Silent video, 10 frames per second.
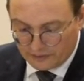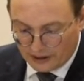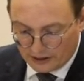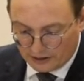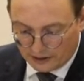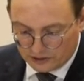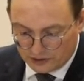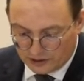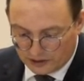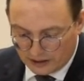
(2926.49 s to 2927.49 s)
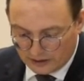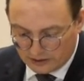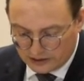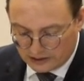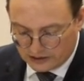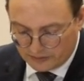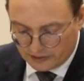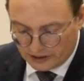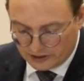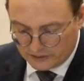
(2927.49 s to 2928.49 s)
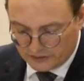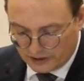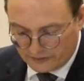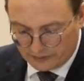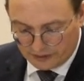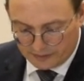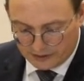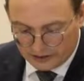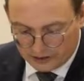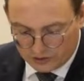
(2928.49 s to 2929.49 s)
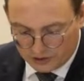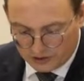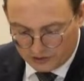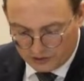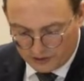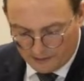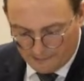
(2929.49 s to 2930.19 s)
and glad she could hear the testimonies of several people in the church.